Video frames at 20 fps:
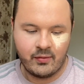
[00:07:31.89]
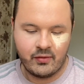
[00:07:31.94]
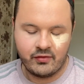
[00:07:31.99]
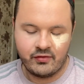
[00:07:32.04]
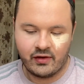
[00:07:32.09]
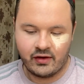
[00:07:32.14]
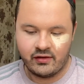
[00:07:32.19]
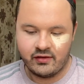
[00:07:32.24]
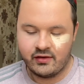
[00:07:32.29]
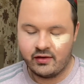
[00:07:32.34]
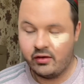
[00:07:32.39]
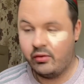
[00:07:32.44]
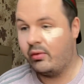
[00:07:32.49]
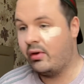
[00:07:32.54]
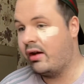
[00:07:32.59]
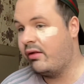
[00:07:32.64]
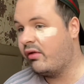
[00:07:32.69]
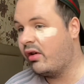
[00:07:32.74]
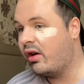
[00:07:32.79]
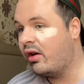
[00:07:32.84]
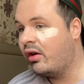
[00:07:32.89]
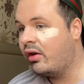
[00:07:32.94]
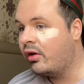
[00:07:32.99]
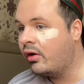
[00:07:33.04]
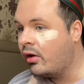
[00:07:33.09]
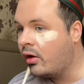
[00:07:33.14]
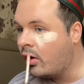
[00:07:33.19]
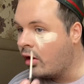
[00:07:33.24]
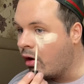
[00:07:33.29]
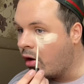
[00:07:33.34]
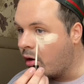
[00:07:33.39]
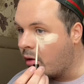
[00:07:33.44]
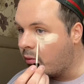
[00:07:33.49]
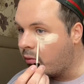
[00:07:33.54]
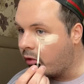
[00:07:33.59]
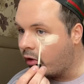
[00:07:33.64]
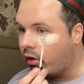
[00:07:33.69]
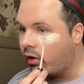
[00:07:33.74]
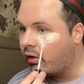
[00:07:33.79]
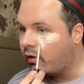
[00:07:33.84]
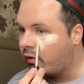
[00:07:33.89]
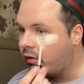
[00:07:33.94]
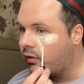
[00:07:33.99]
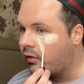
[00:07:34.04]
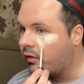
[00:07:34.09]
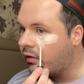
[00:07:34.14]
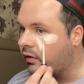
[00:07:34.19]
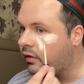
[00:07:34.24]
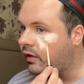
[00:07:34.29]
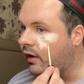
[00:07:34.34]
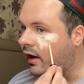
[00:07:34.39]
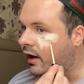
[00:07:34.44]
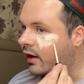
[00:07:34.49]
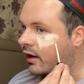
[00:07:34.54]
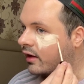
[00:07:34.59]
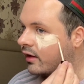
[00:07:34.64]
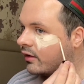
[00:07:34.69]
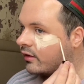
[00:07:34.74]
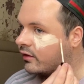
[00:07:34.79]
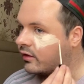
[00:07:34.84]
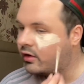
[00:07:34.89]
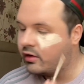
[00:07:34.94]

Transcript: fancy or whatever. But that is